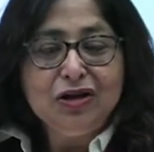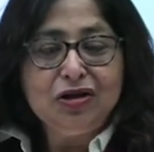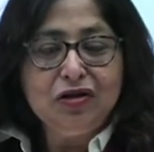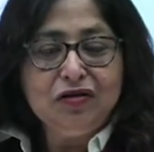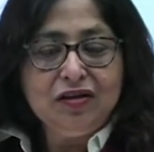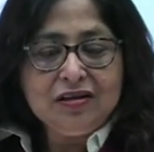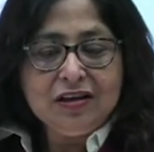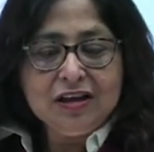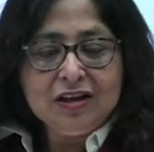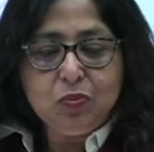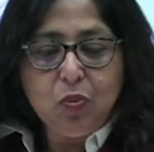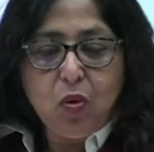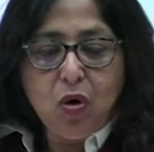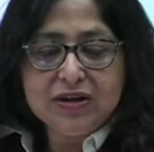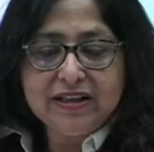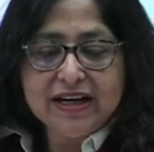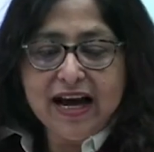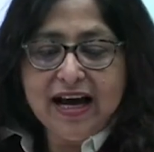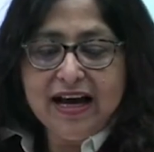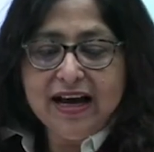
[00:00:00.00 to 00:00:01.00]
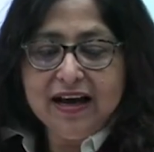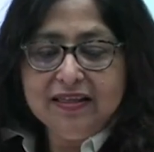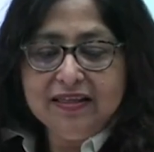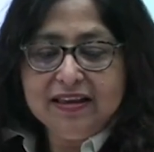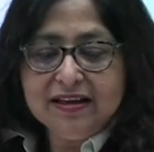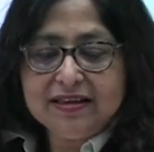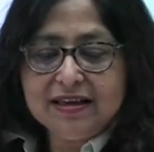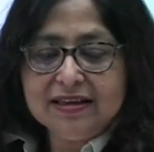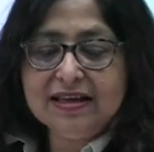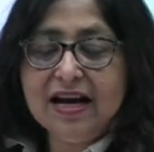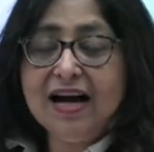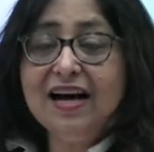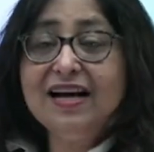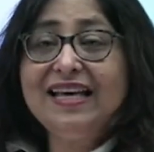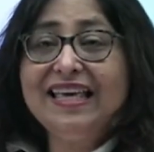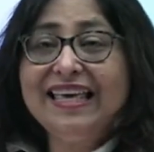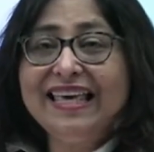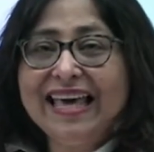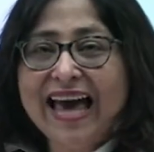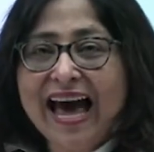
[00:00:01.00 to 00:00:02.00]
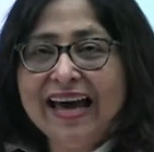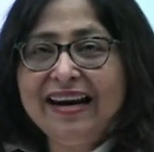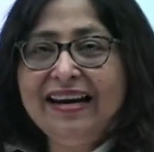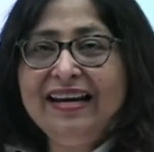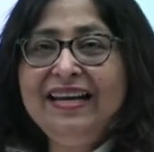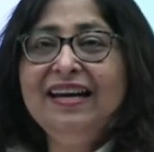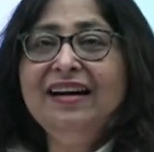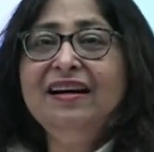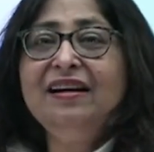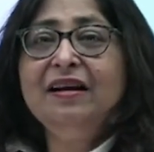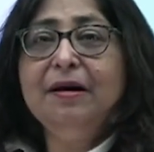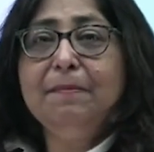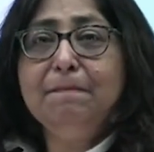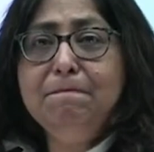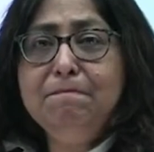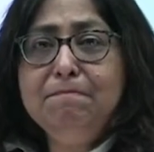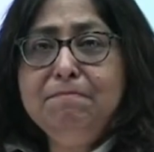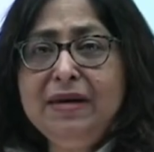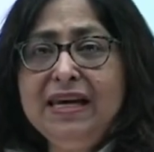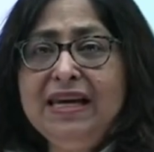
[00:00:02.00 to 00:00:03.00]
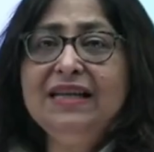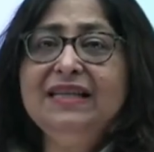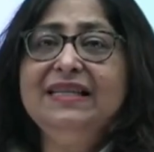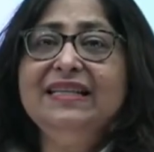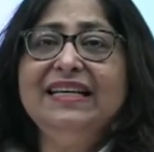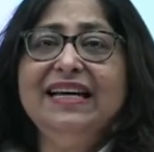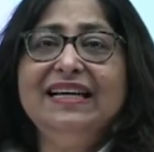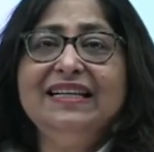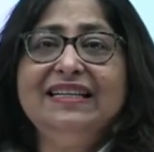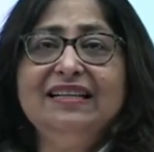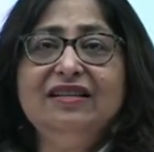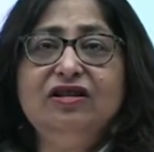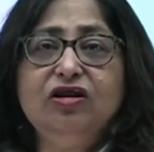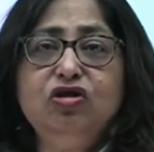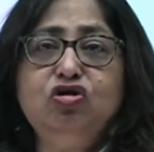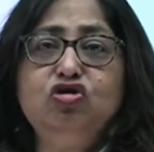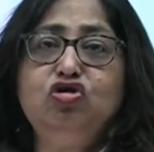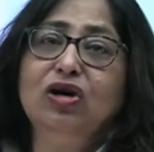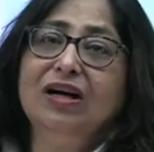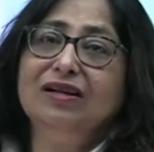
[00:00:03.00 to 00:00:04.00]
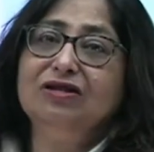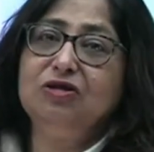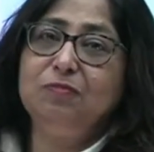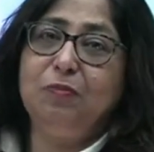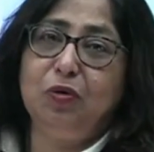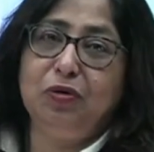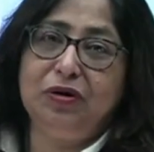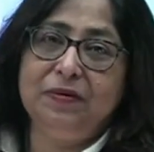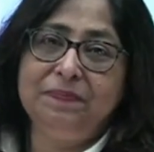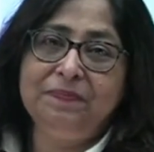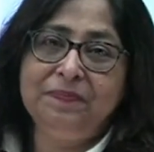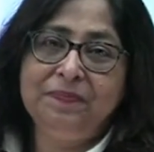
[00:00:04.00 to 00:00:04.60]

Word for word: So this is what this is a carrier mediated transport.